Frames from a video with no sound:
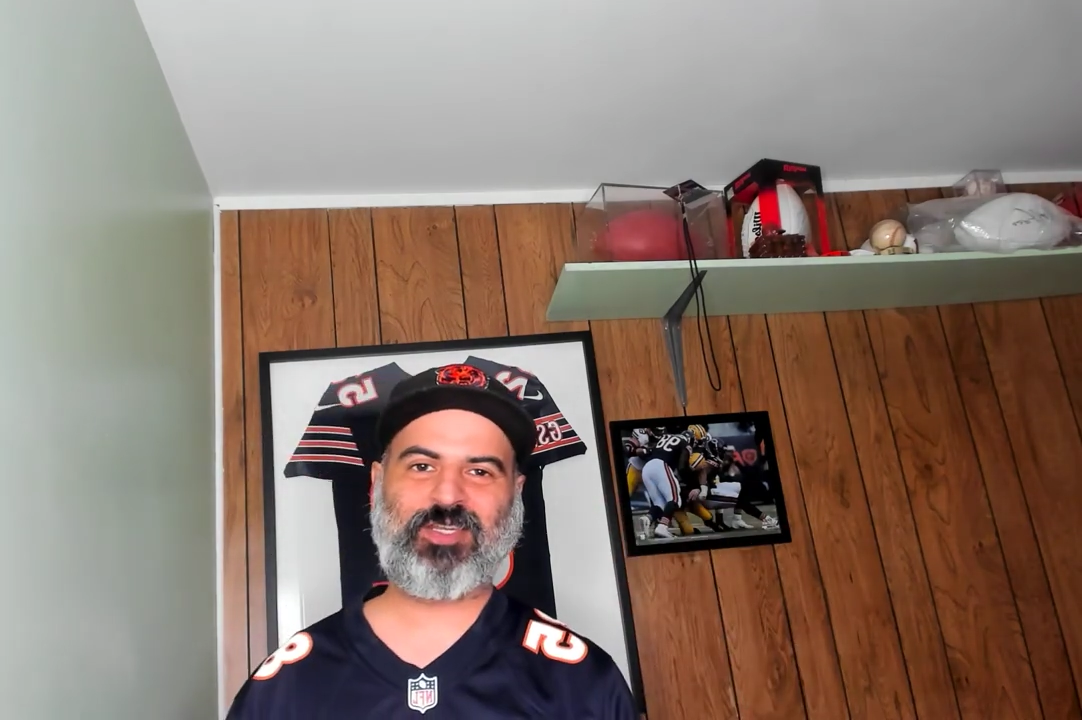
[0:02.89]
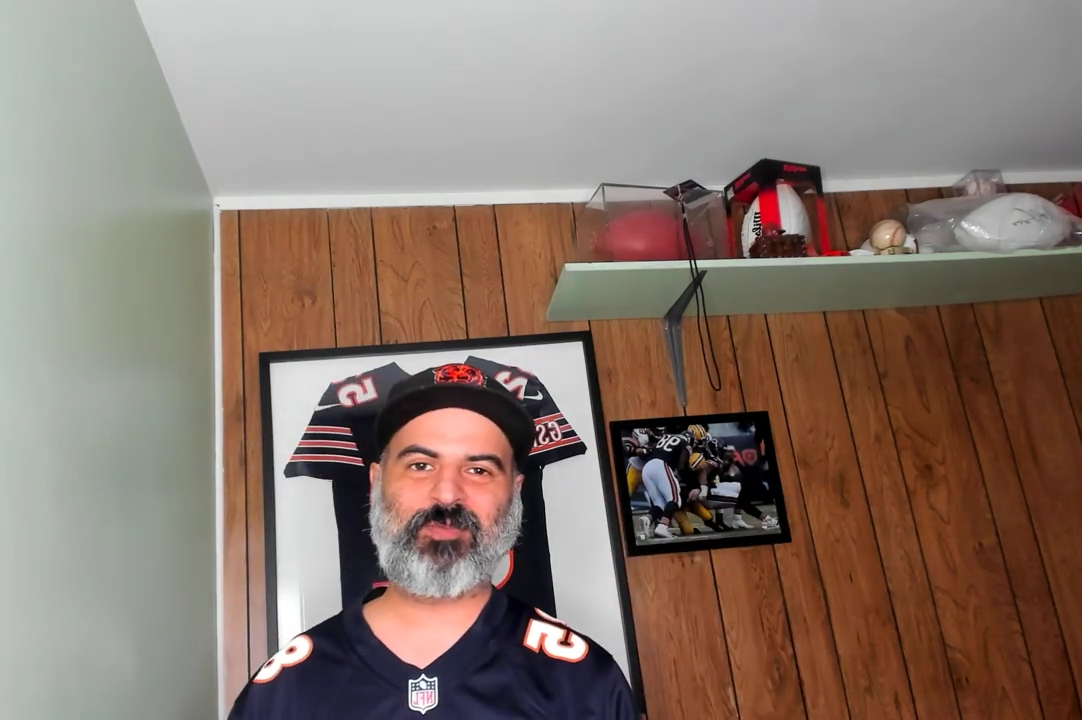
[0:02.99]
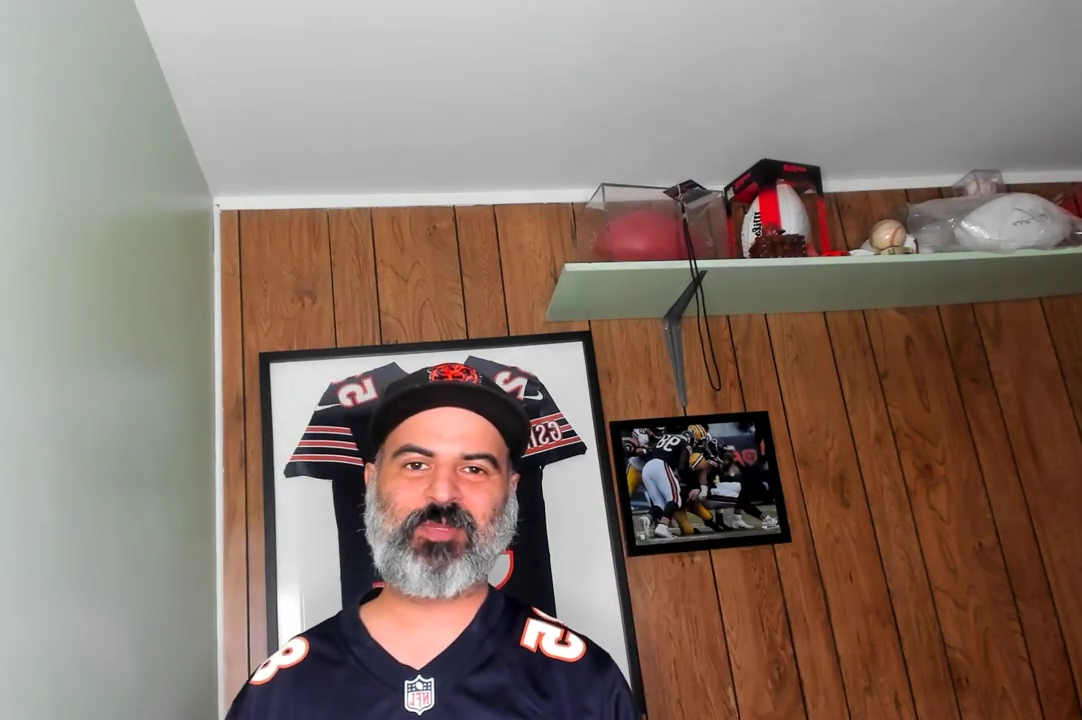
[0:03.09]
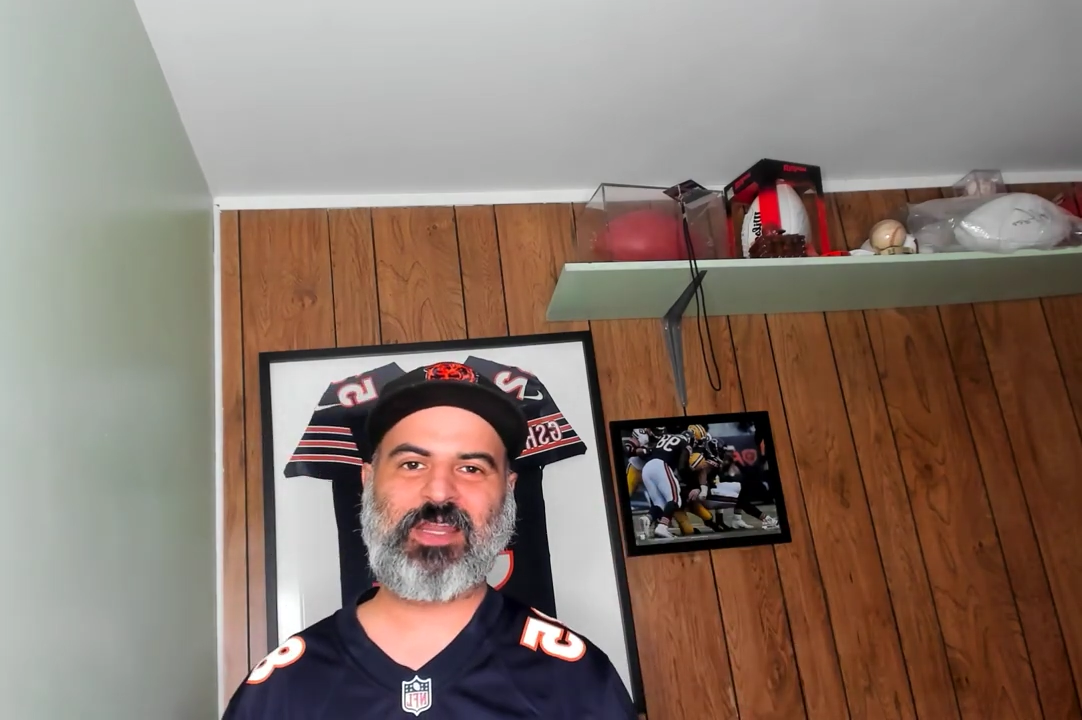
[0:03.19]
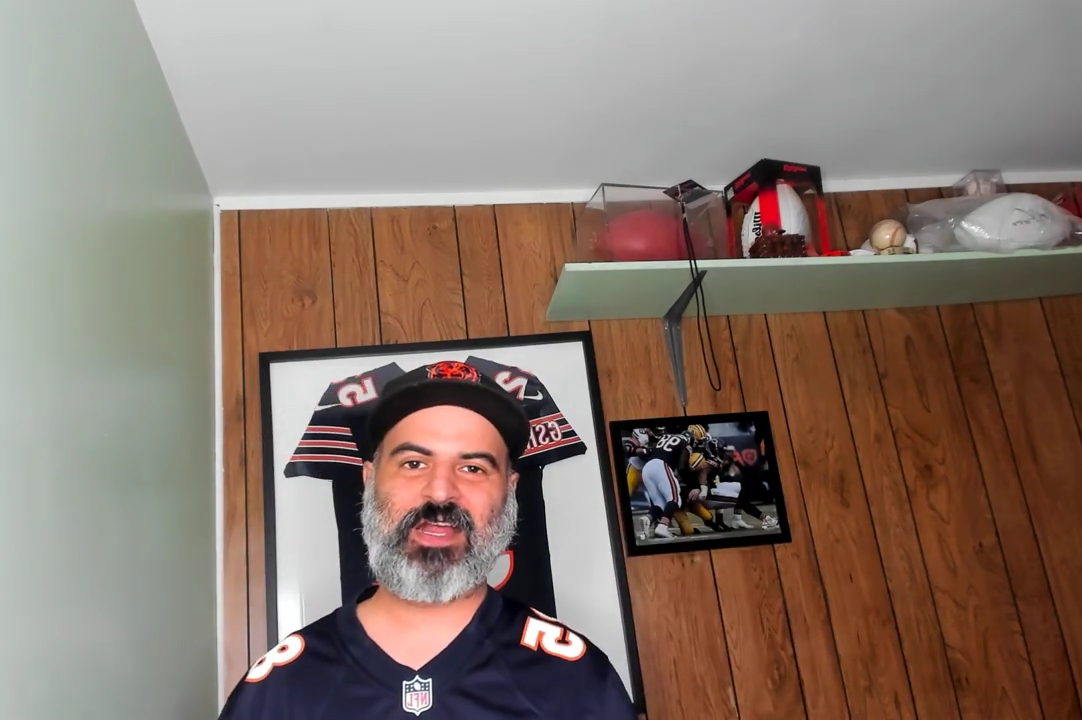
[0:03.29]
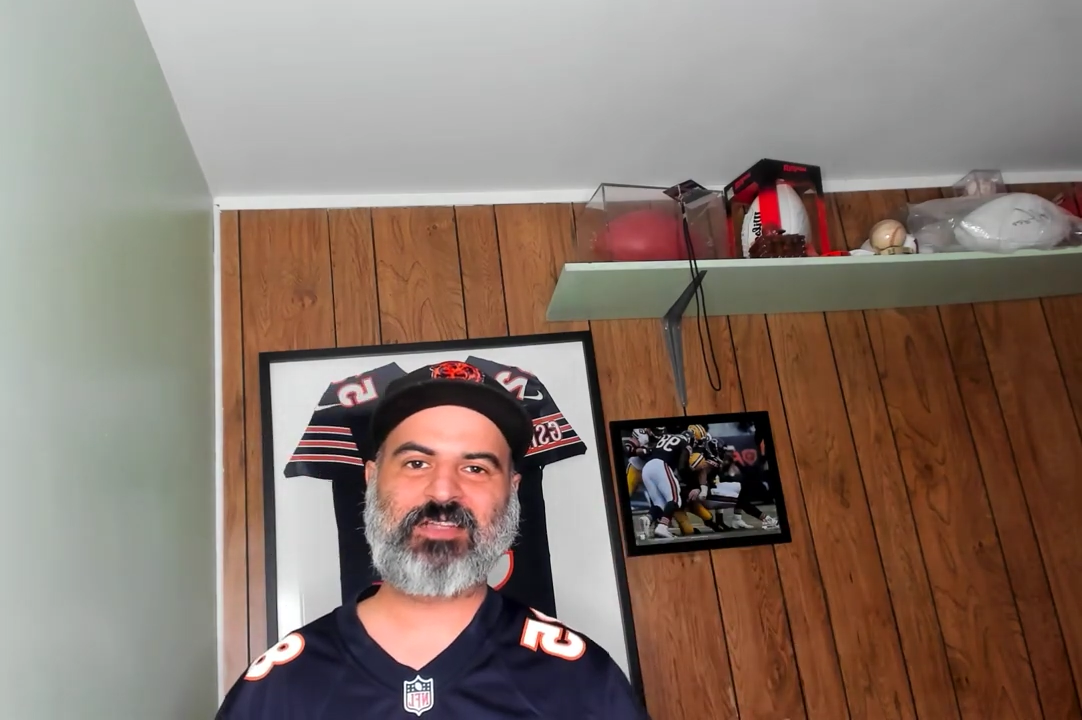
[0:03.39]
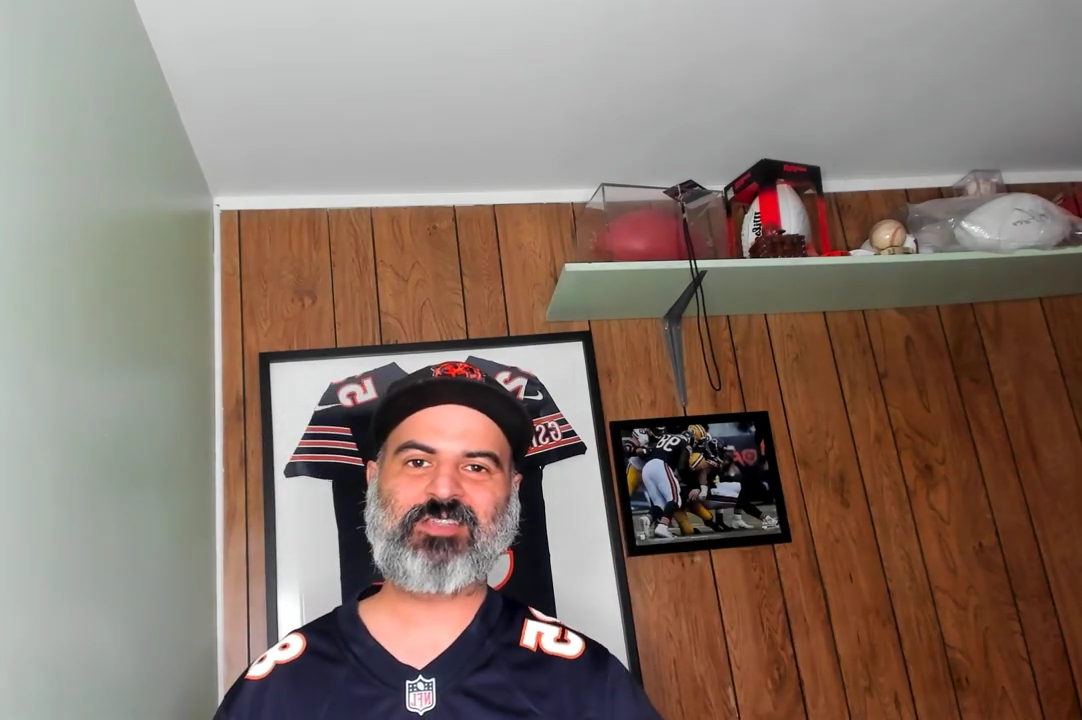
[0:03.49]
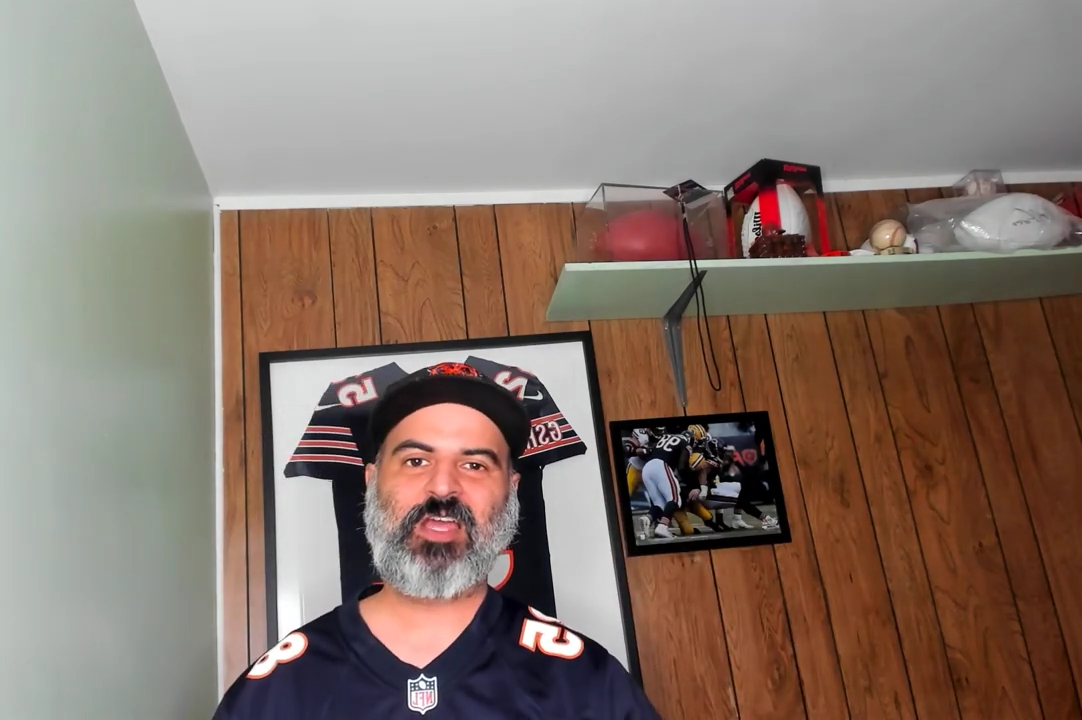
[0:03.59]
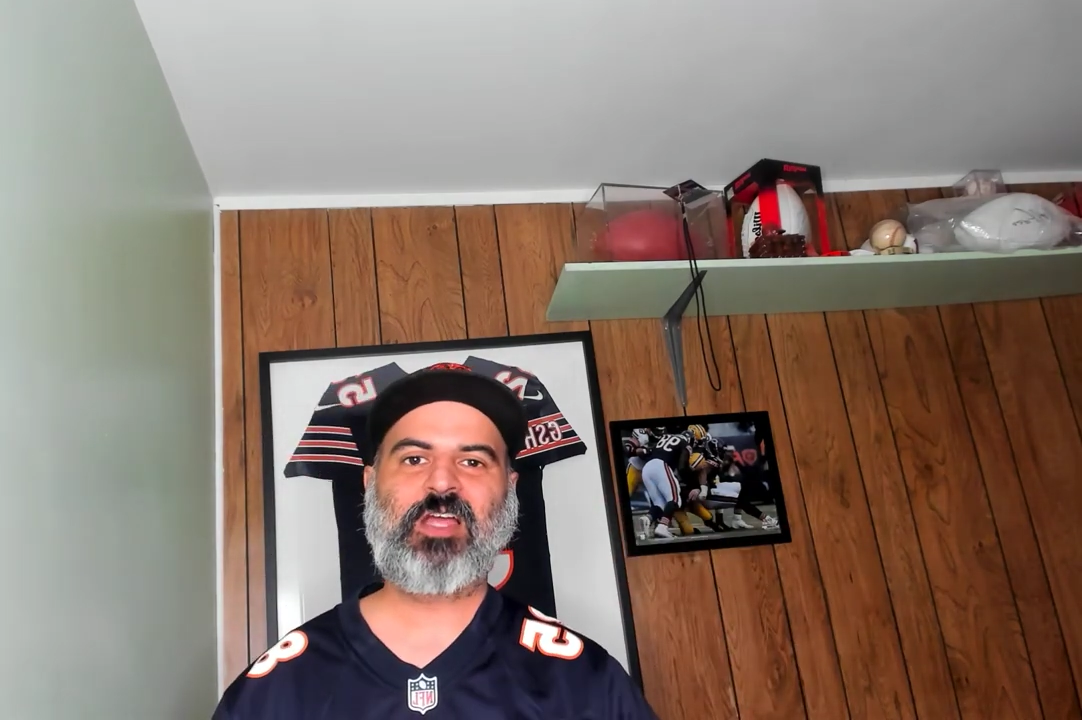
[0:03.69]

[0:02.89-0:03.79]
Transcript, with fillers: up in the house